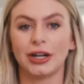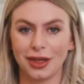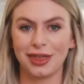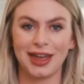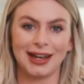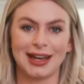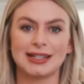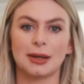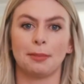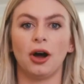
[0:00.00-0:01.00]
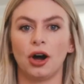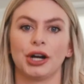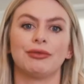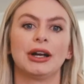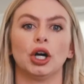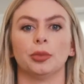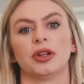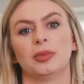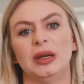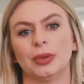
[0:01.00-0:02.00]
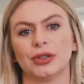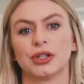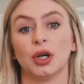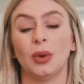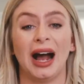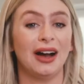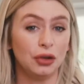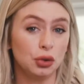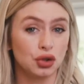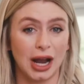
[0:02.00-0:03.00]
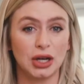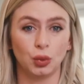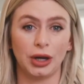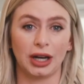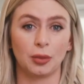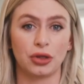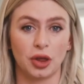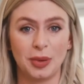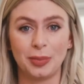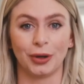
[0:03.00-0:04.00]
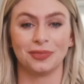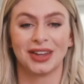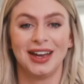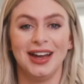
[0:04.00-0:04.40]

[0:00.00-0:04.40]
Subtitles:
Another thing is partnering up with people. So have you tried working with other people?